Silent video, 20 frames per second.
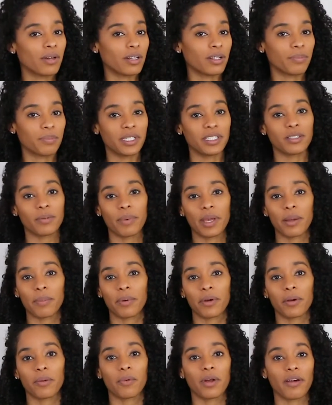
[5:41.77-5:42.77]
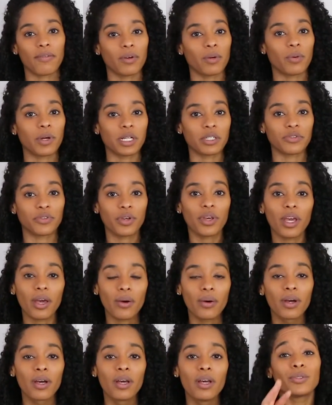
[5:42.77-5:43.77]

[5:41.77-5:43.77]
on a piece of paper, whatever works for you.